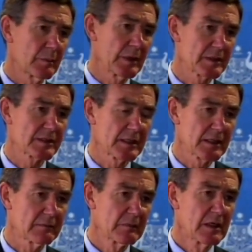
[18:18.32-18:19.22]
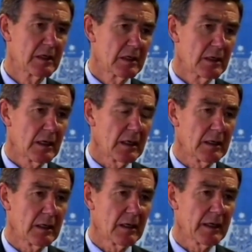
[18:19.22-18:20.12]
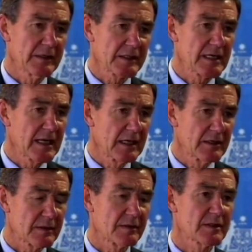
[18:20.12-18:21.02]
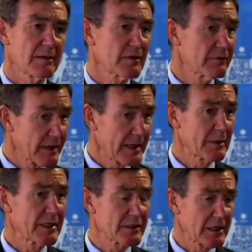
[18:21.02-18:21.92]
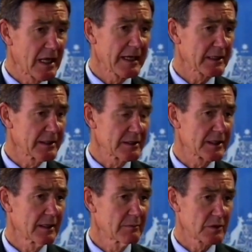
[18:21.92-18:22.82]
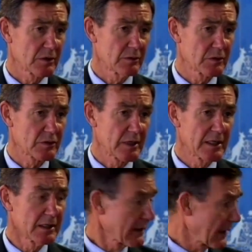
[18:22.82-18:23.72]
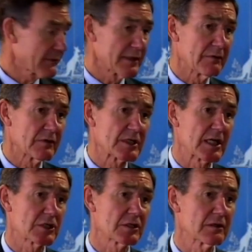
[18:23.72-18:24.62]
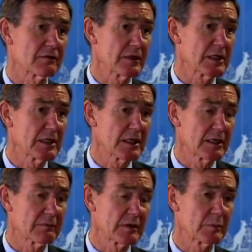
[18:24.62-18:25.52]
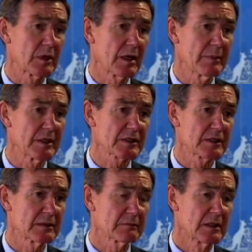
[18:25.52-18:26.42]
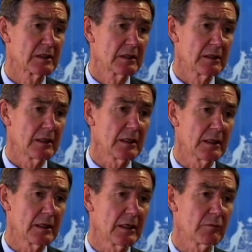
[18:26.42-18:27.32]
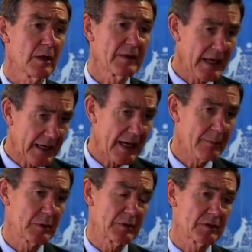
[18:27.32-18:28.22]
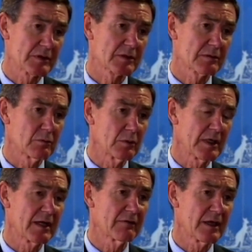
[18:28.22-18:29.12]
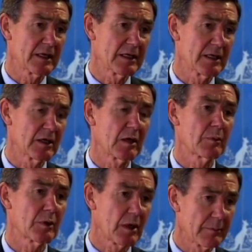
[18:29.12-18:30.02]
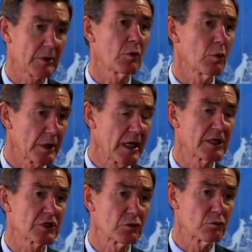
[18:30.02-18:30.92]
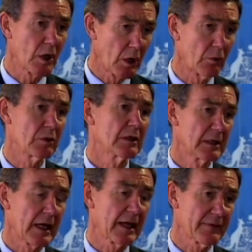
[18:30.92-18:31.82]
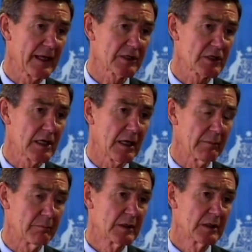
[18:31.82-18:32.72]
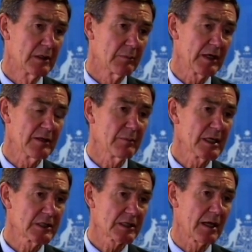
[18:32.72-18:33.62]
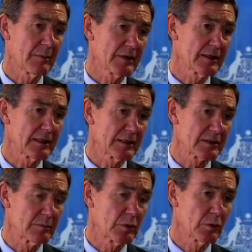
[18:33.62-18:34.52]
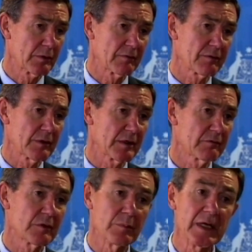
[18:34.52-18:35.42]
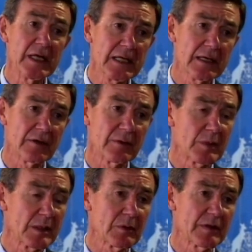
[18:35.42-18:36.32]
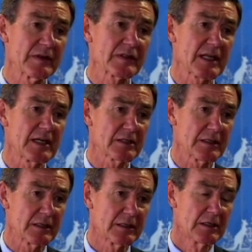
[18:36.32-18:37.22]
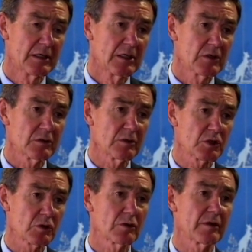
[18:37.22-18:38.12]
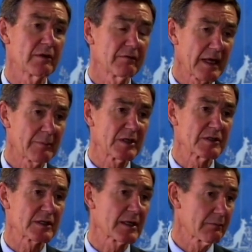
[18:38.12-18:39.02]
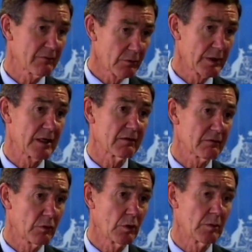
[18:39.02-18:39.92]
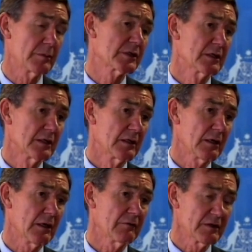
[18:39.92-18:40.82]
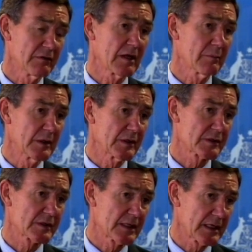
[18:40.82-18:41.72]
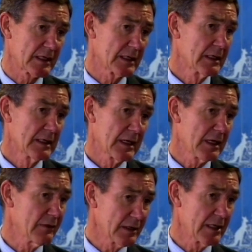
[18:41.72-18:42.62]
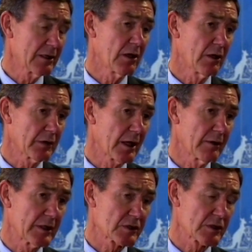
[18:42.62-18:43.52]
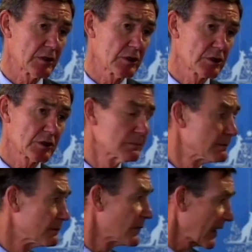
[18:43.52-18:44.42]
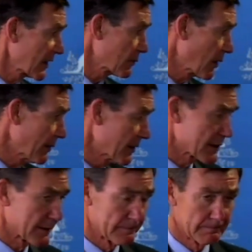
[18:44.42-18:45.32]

but I understand some of the families are likely to come to Australia at the invitation of the Prime Minister, and when that happens, we'll have a prime coordination role at that time. But in the meantime, I think it's important for me and the people in the centre to ensure that the families are kept fully informed of developments in the ongoing search. Thanks, Prime Minister.